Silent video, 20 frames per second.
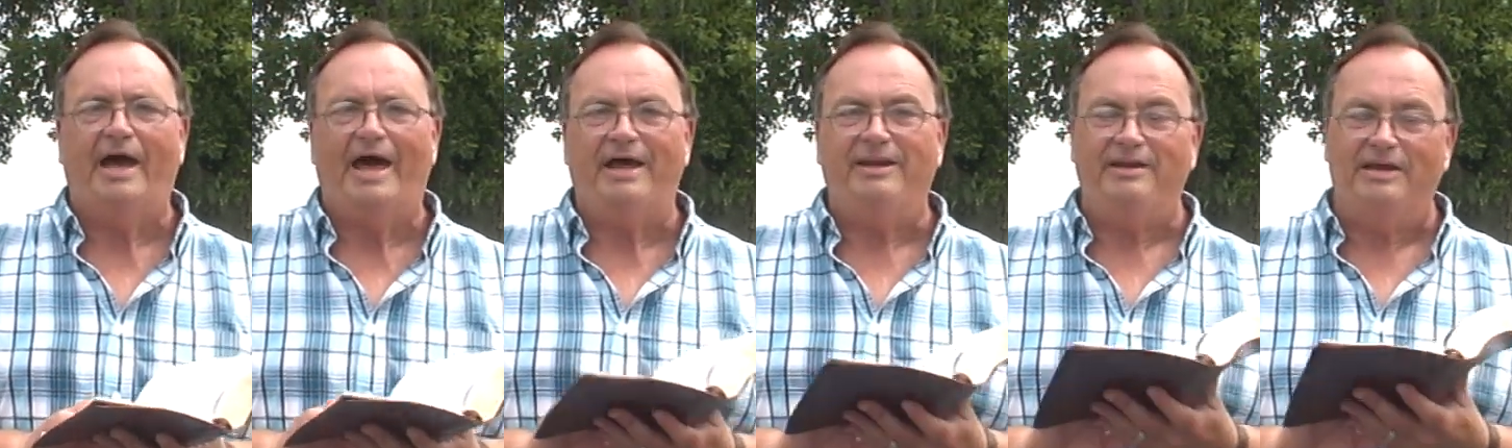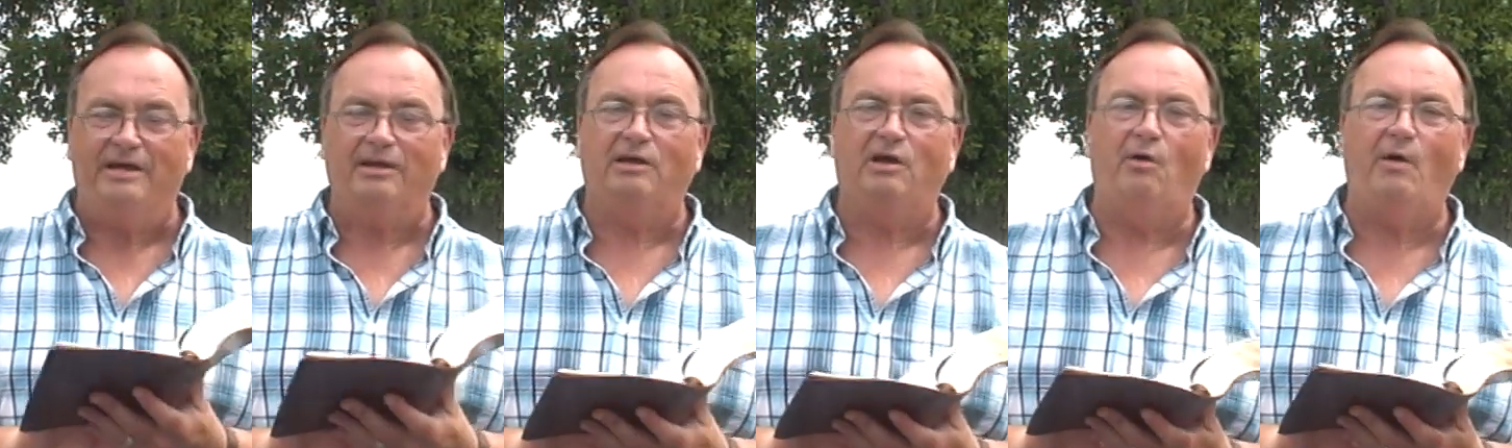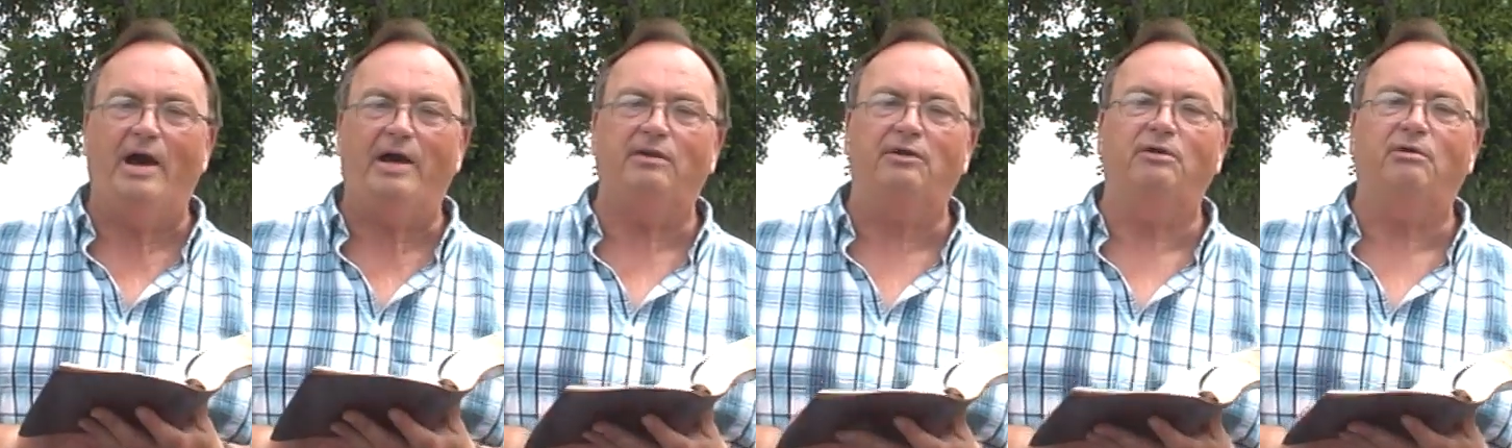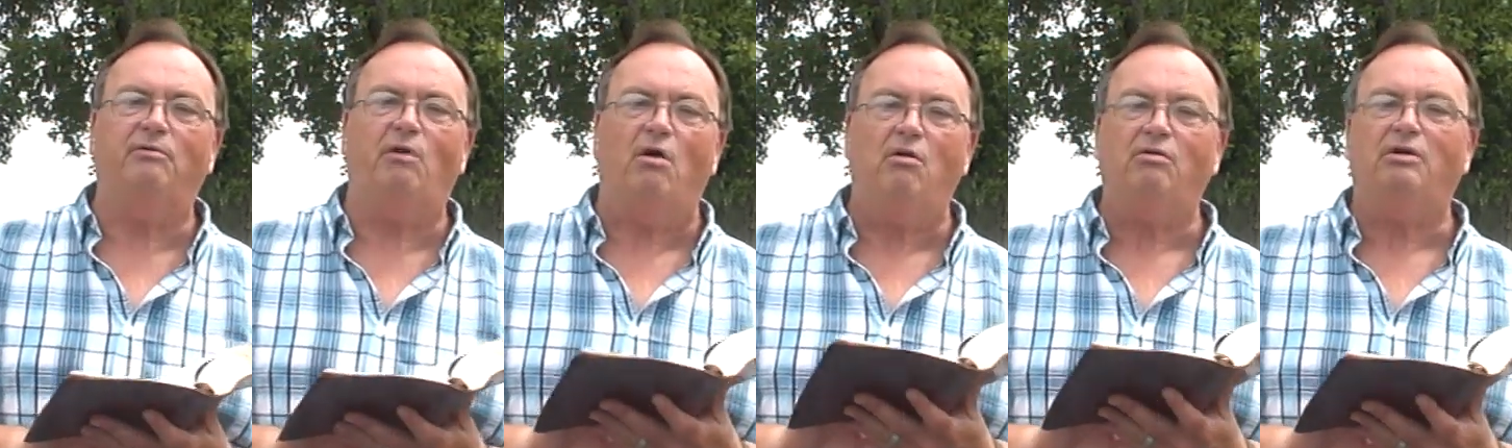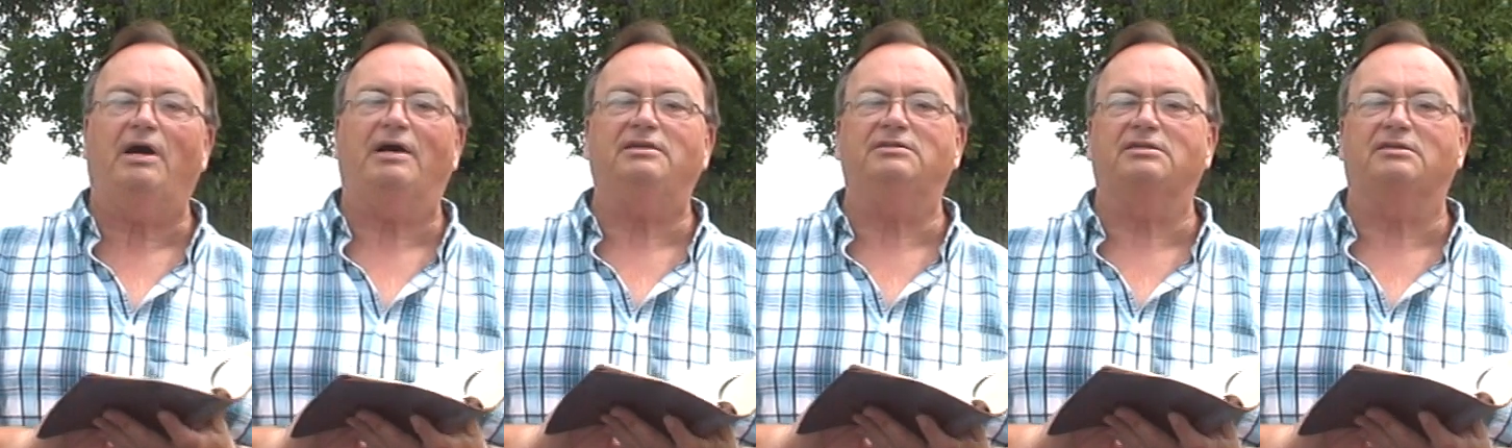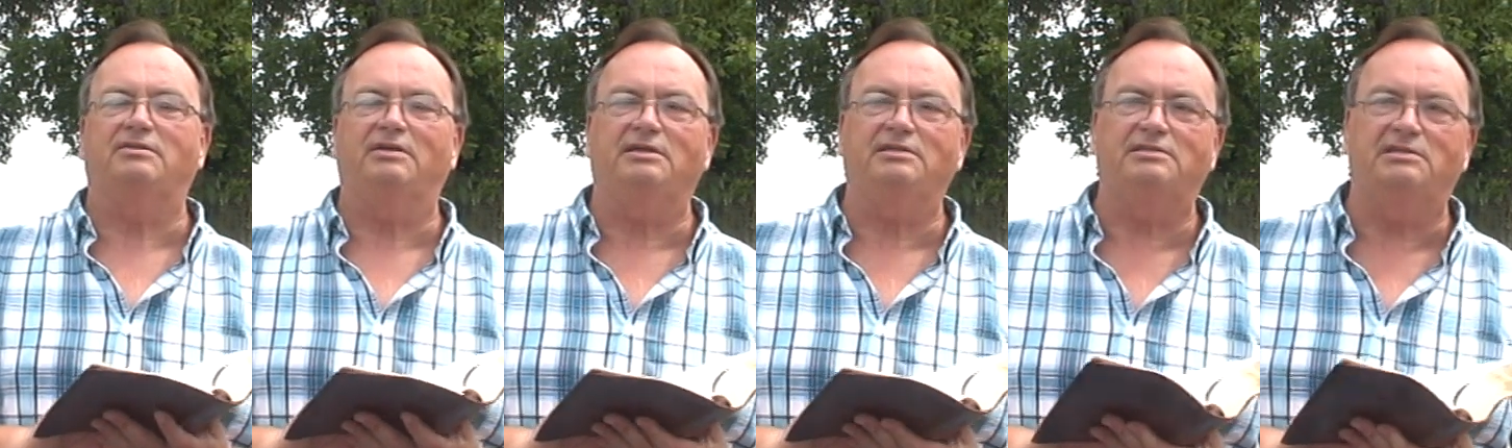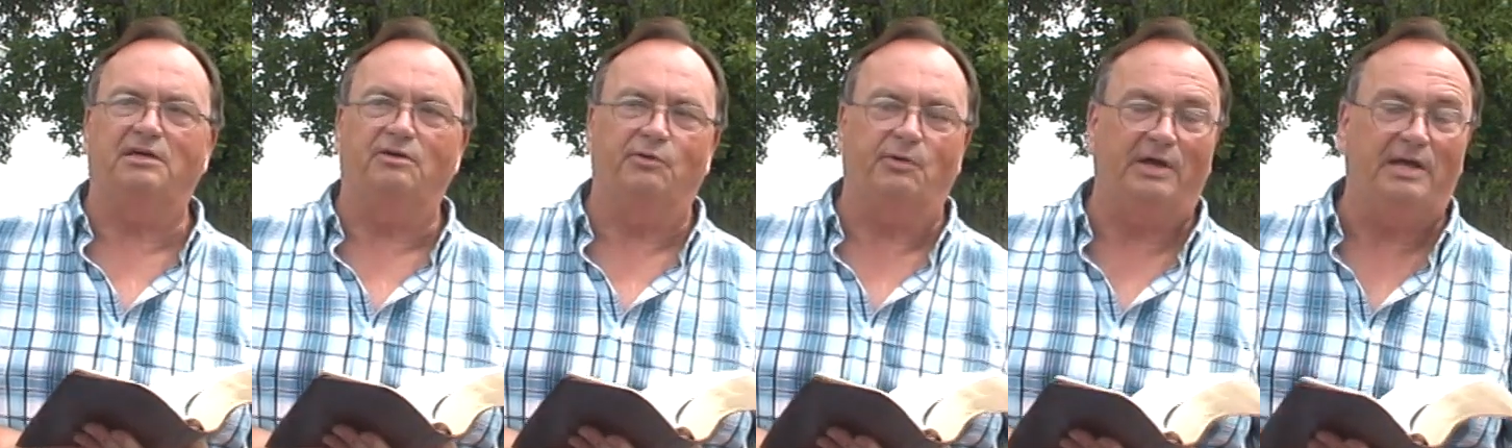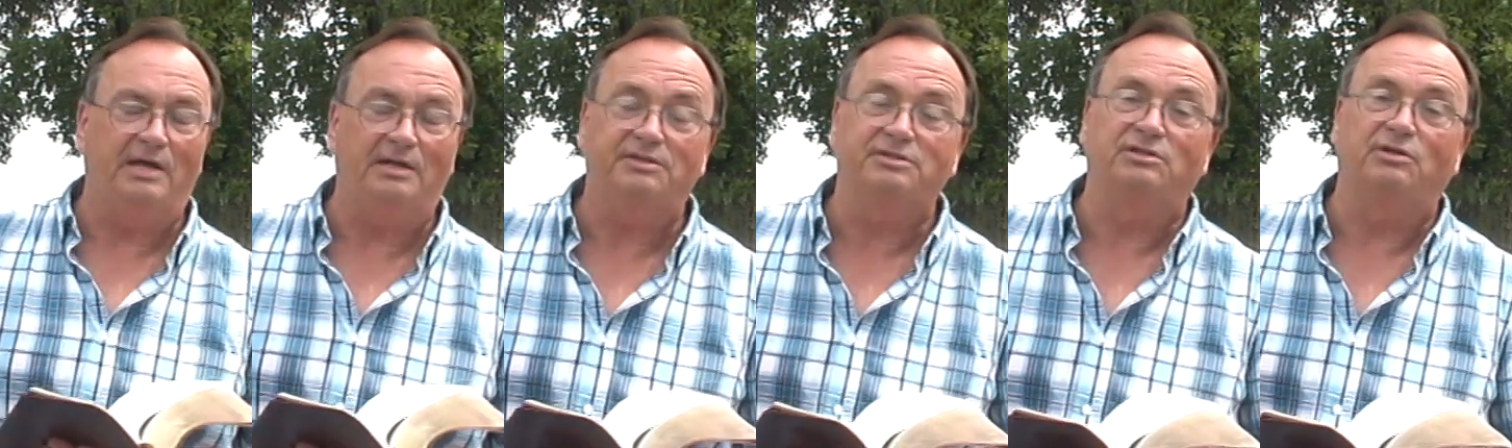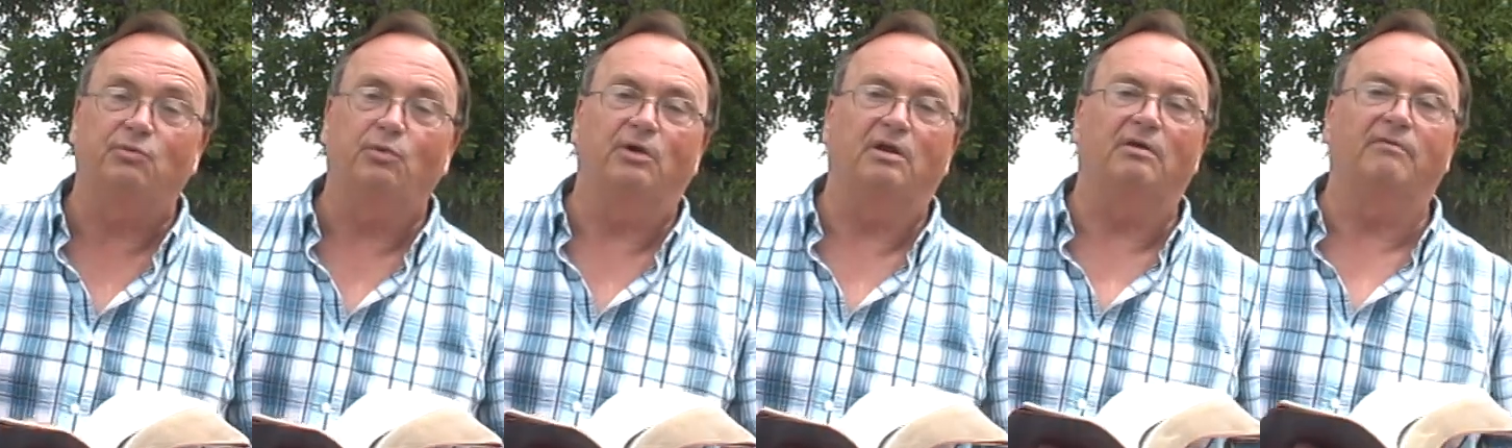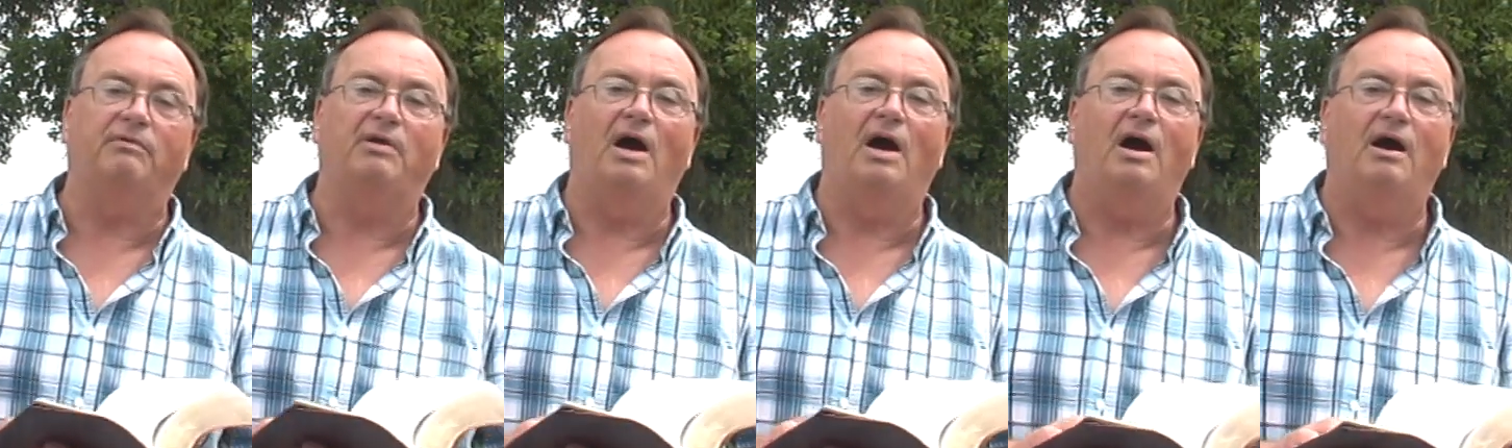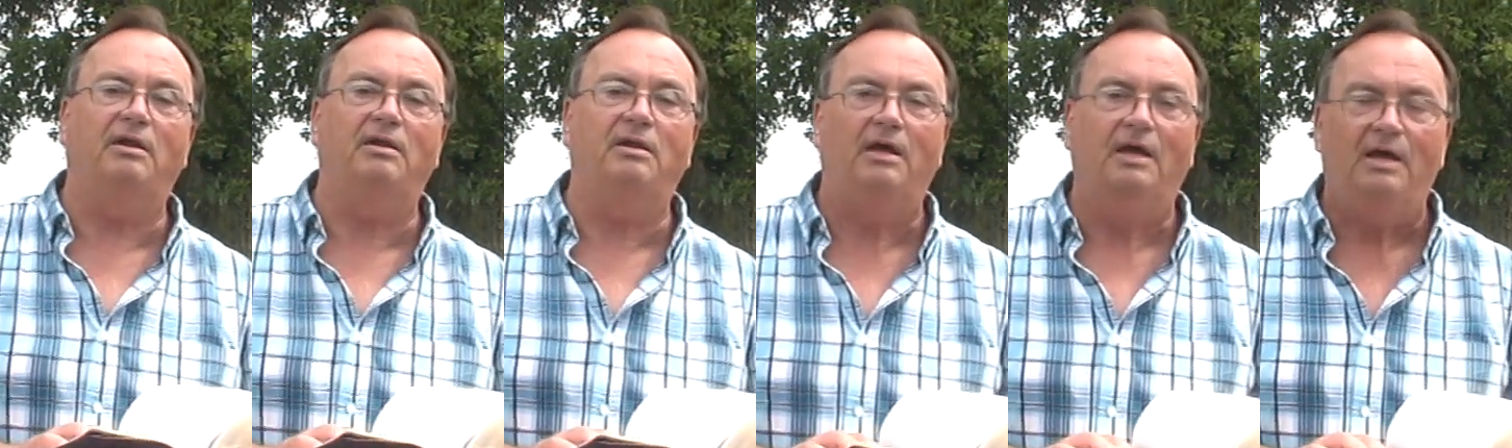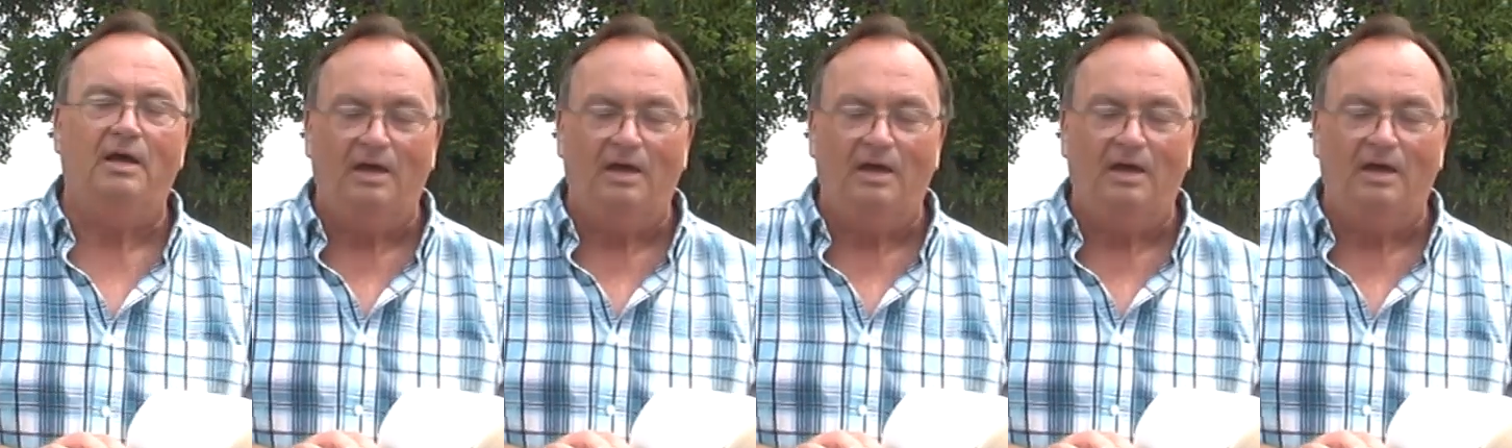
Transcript: And yet go out and do all kinds of things that are against the word of God,